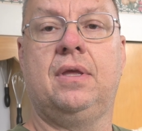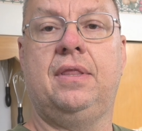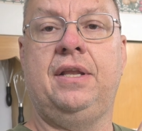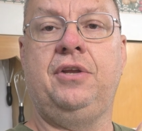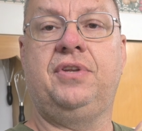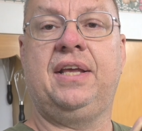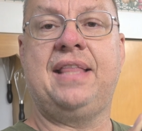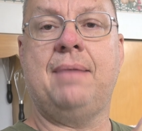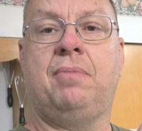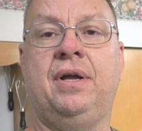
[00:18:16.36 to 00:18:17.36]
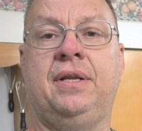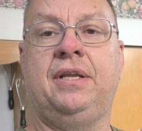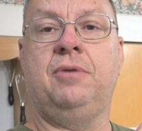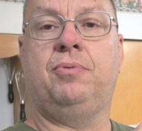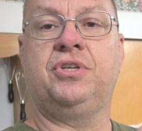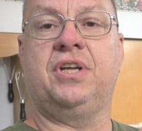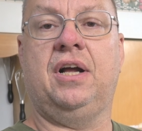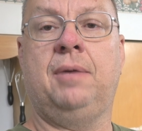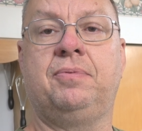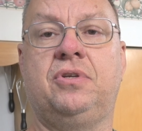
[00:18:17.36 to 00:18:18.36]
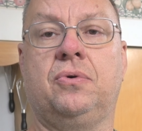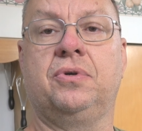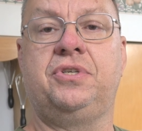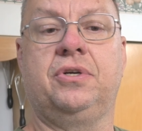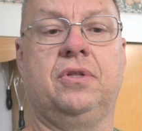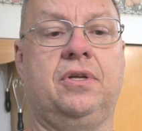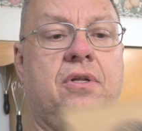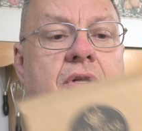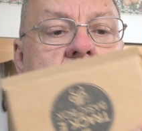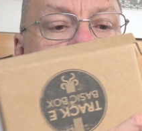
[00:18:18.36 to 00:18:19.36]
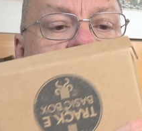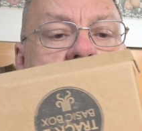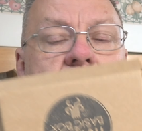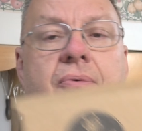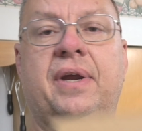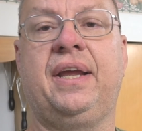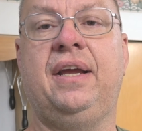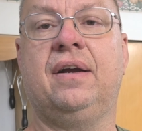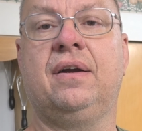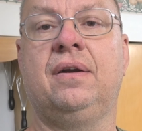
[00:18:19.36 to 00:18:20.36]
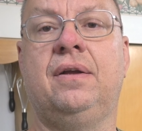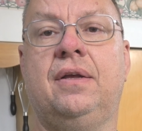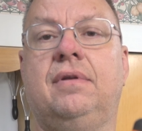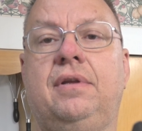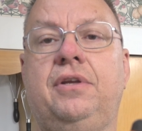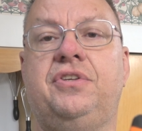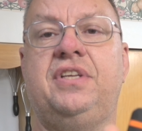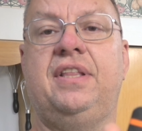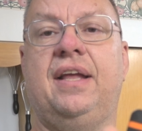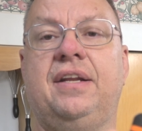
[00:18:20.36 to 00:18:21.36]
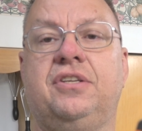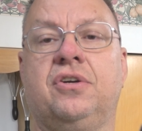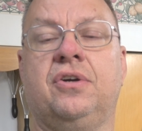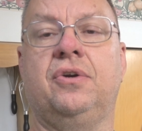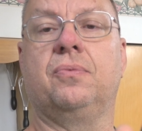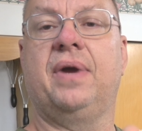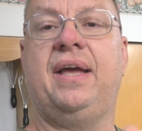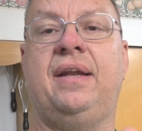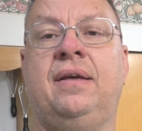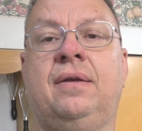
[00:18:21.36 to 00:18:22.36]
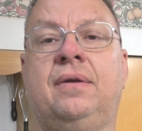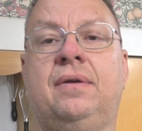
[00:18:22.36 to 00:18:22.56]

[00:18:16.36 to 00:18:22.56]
Then you take that button and you push it up towards your little colored ring here. You see that it turned red.